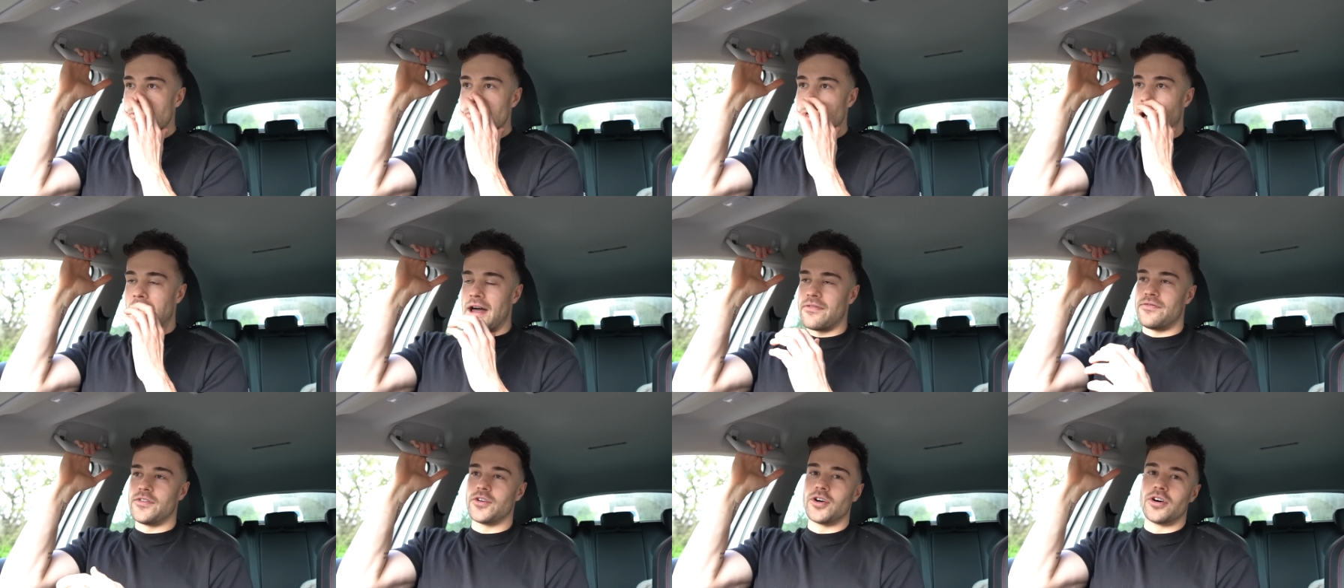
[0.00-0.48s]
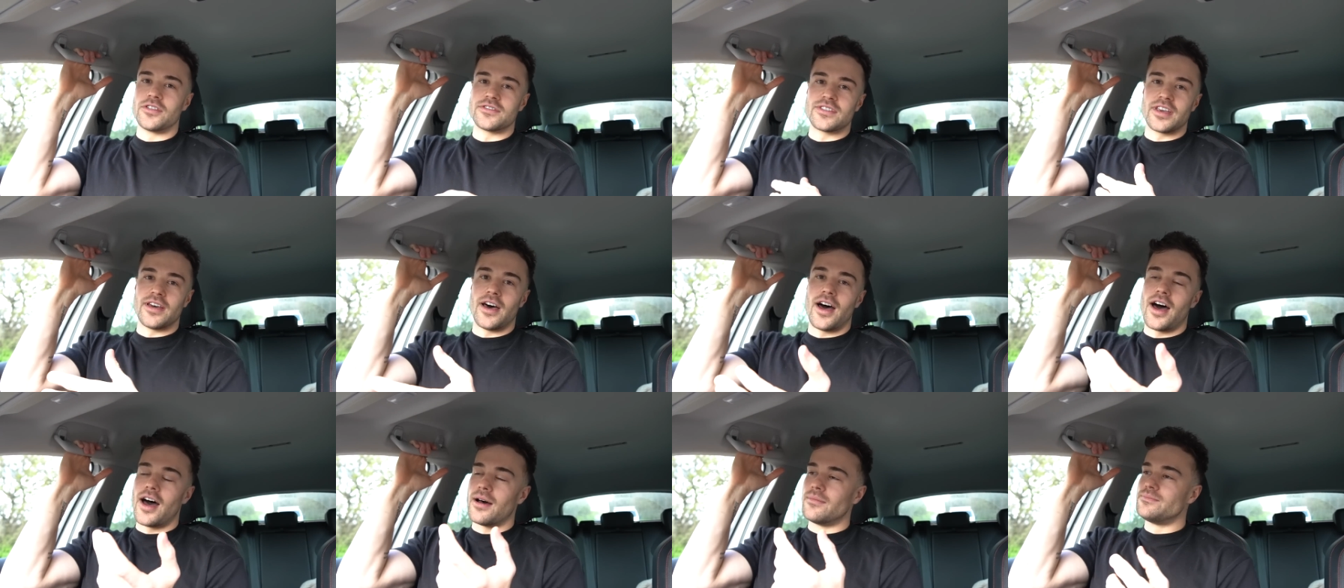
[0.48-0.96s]
that I forgot
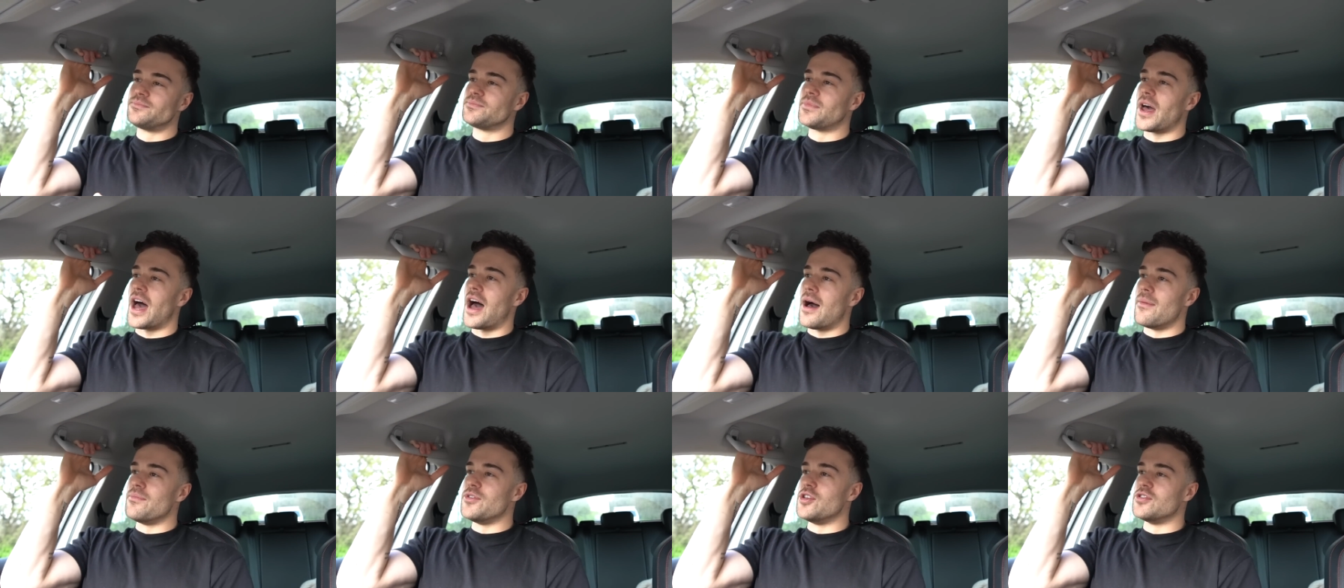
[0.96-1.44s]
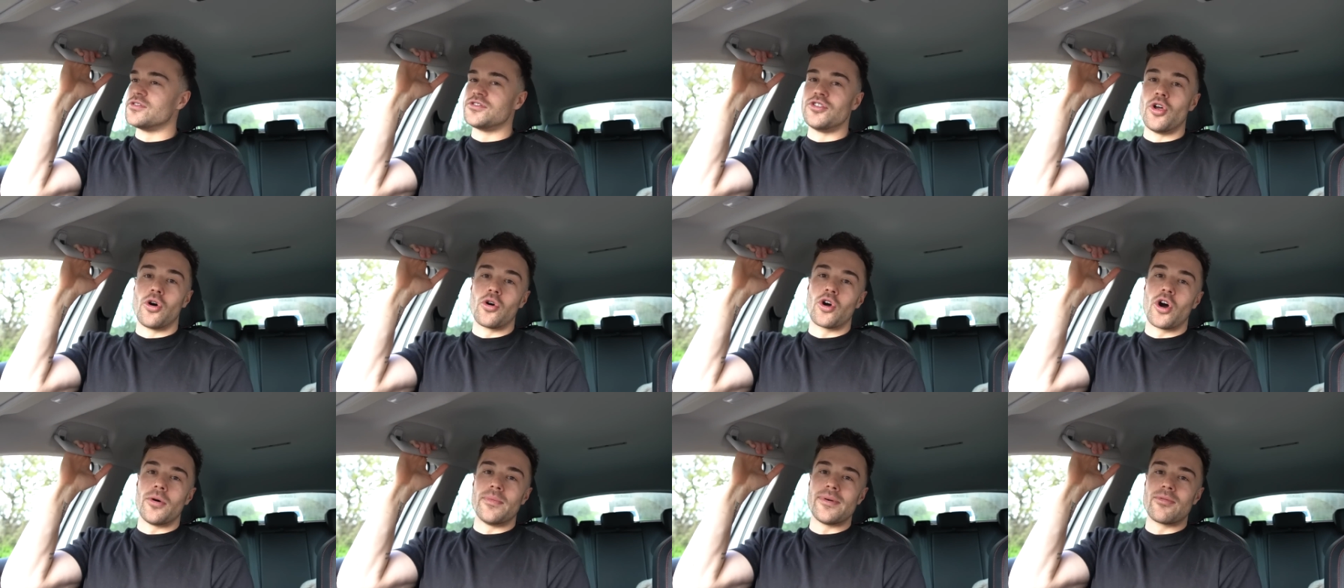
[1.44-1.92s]
to um, use
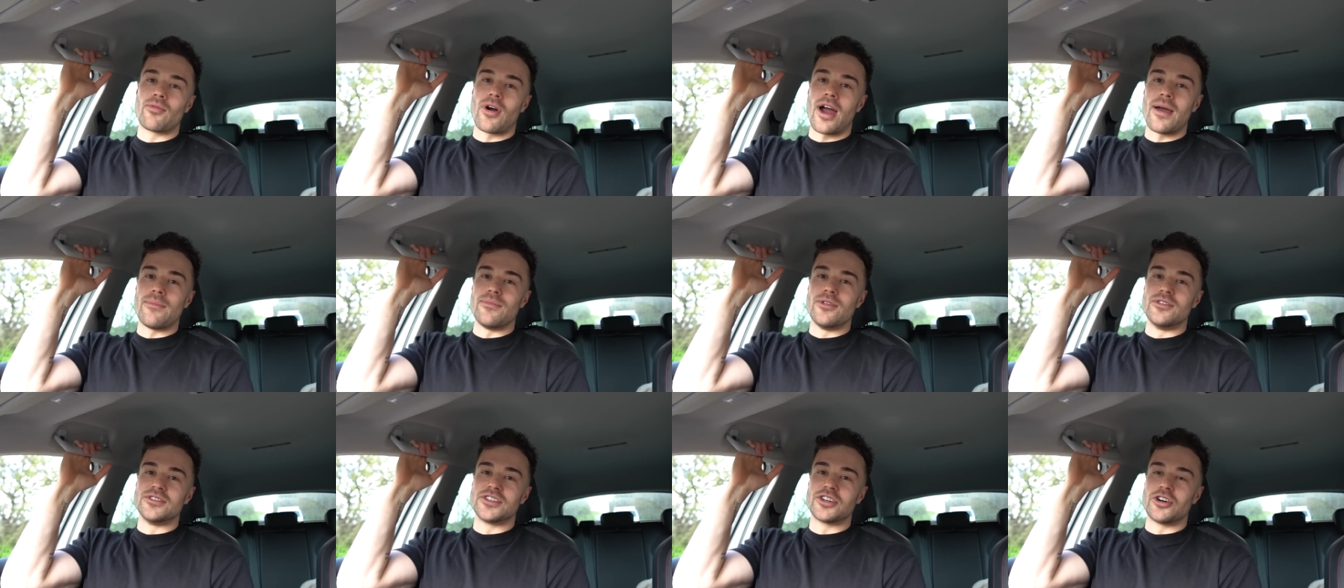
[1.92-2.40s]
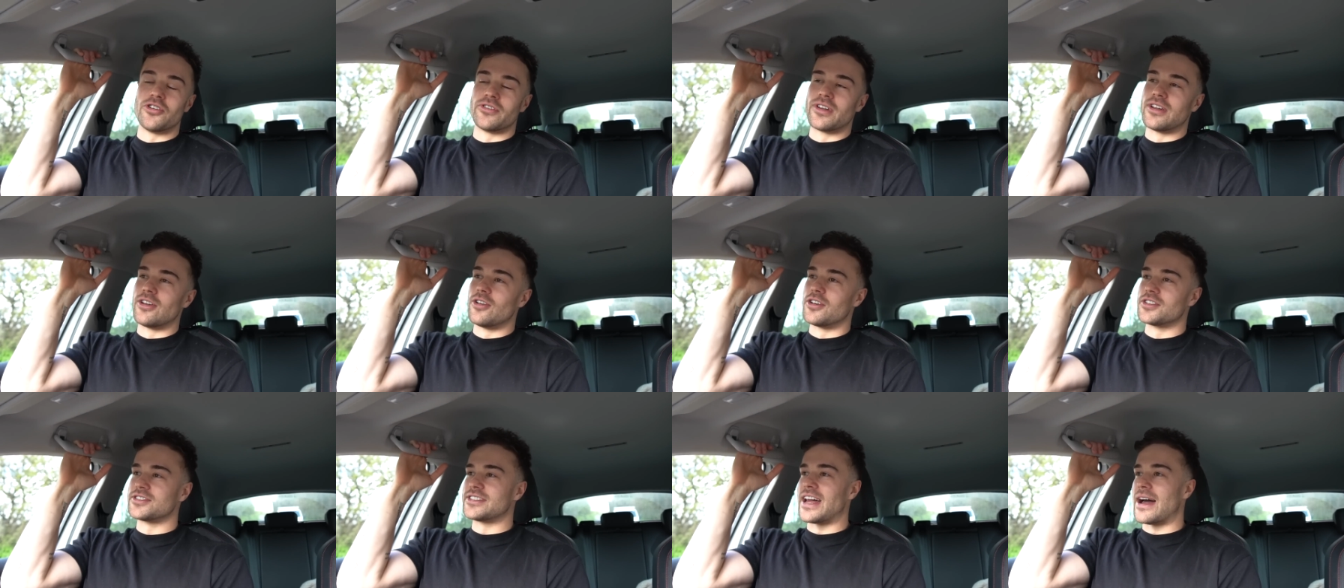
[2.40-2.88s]
non-copyright music on
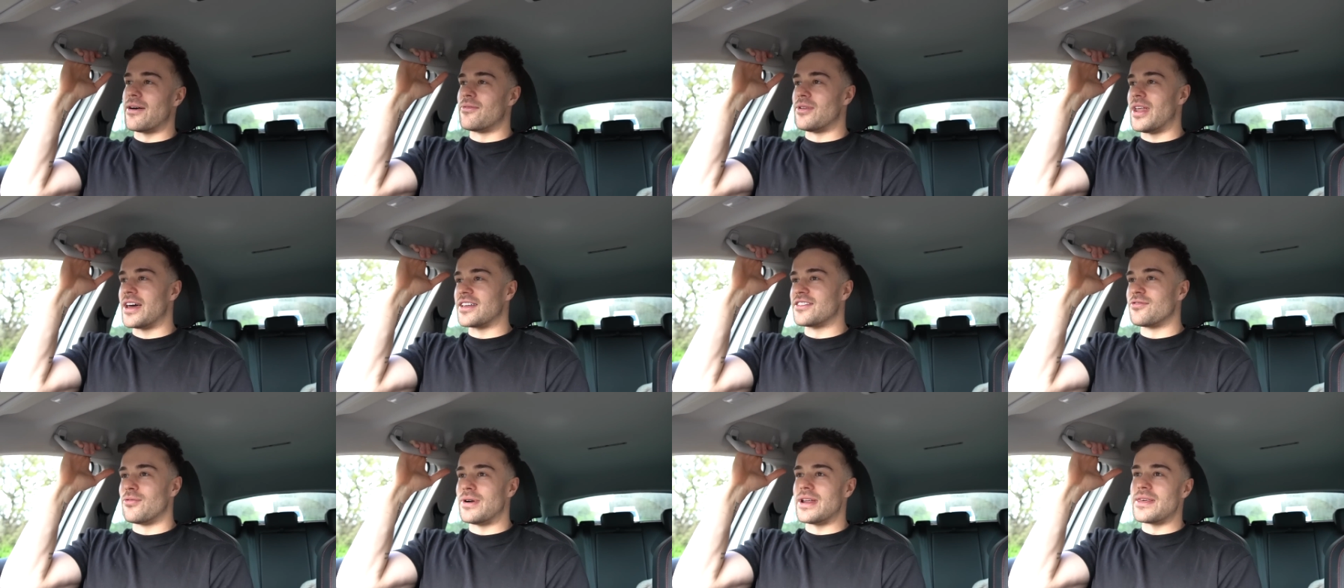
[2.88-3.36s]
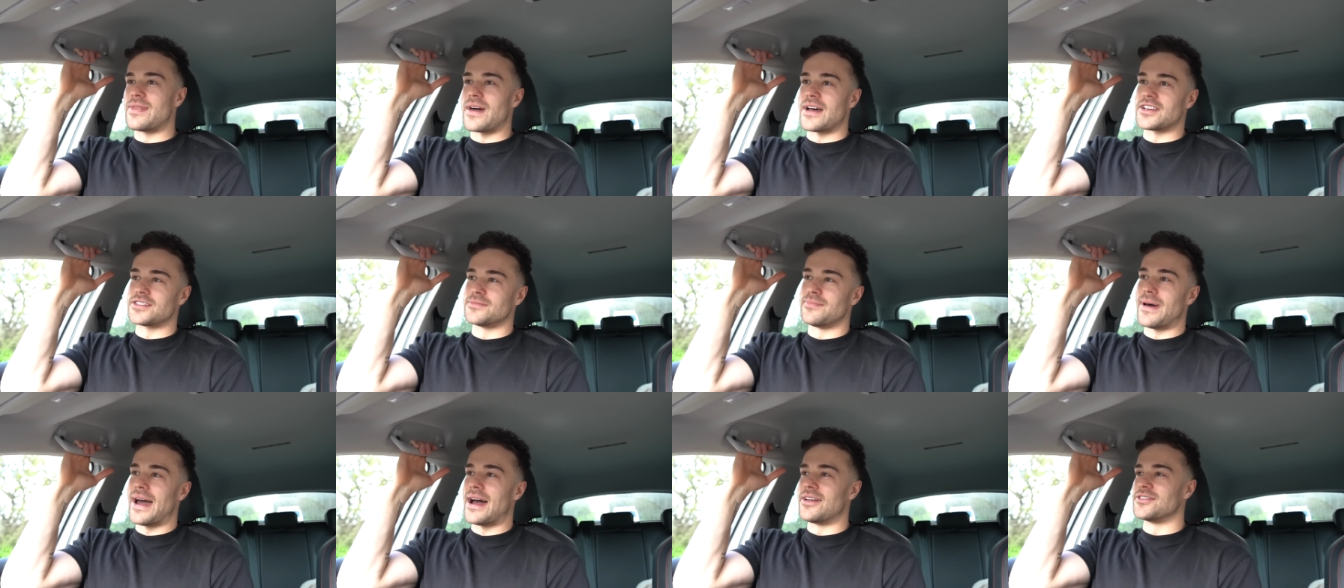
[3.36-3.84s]
and lost out on like
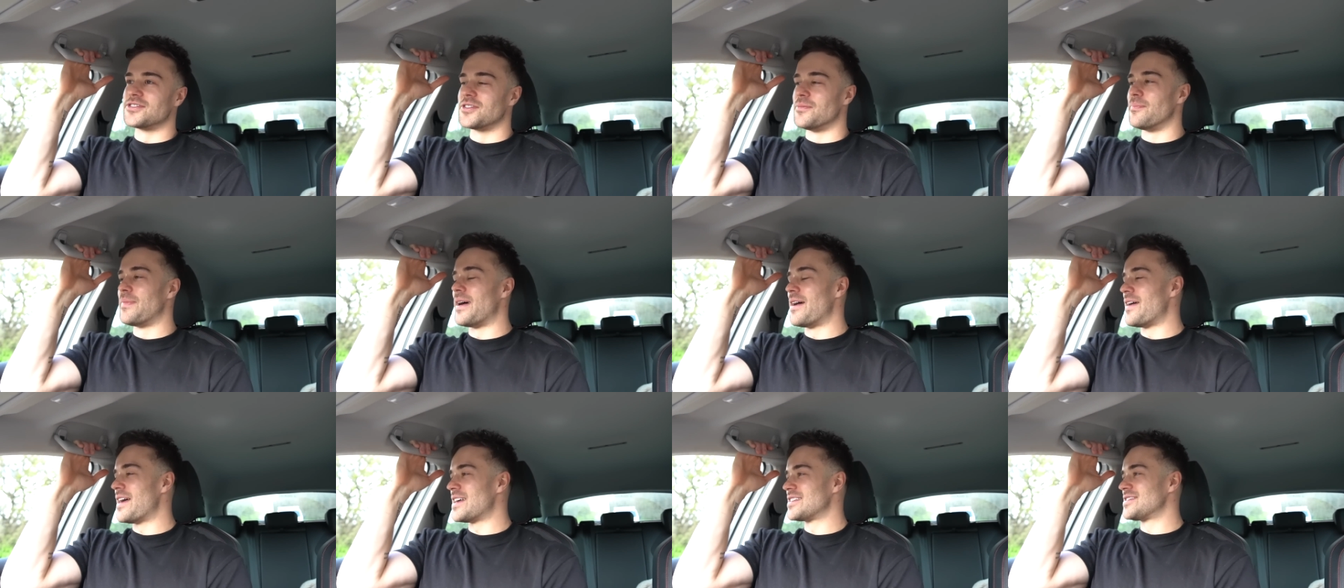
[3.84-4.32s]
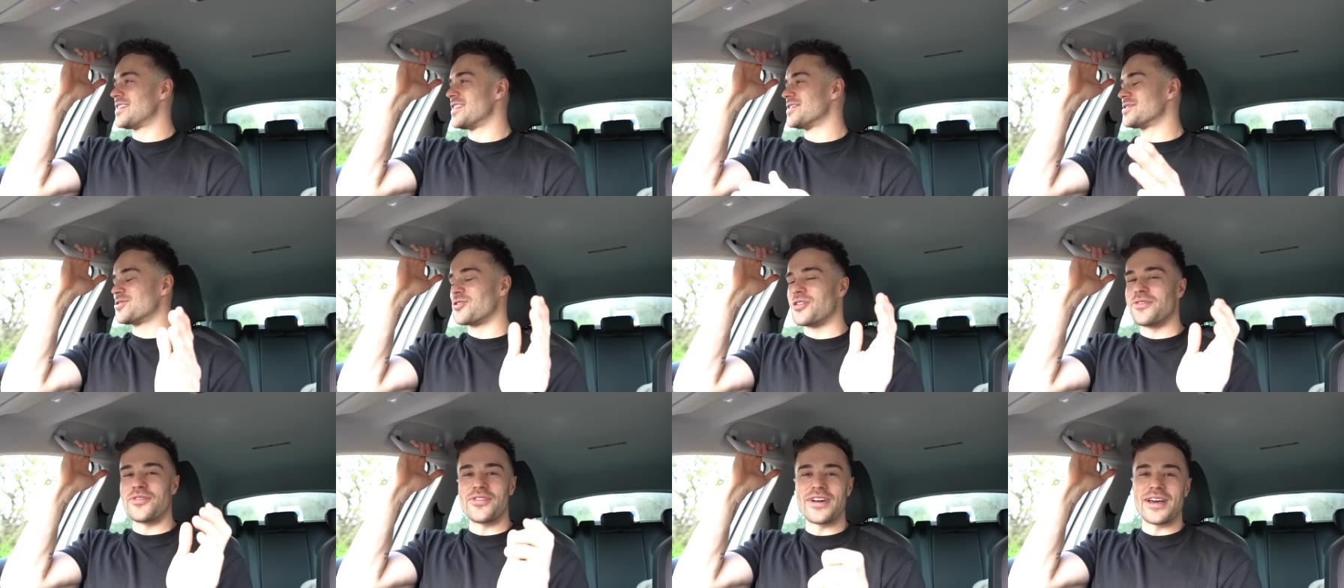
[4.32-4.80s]
20,000 pounds on, but that's a
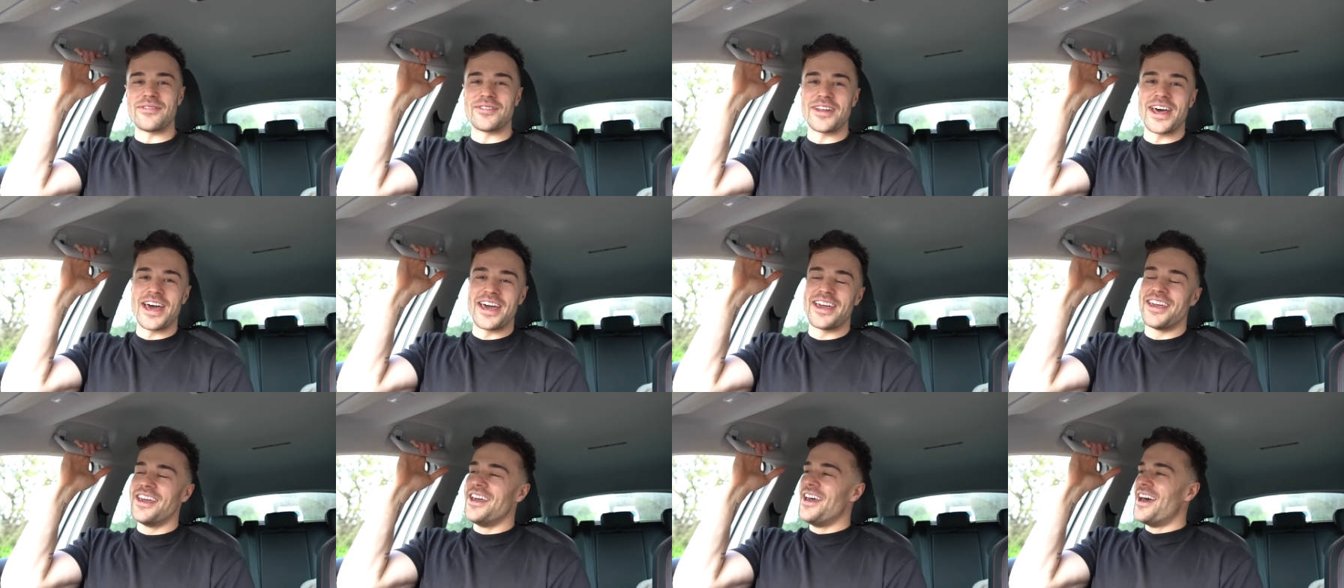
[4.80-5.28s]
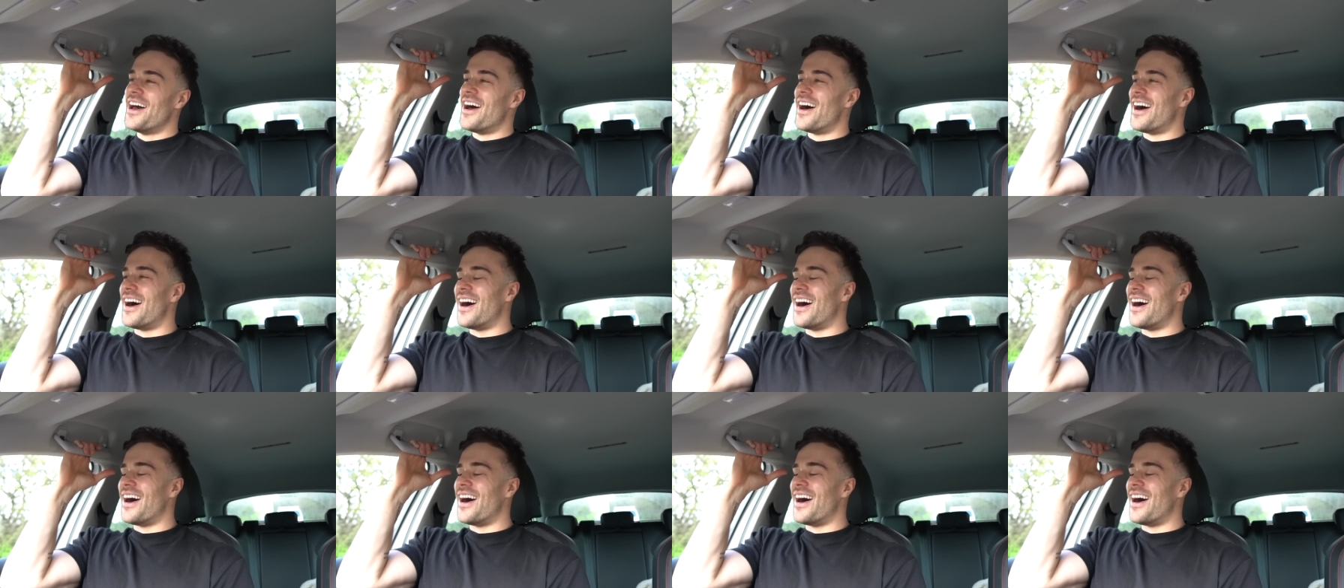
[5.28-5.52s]
story for another day.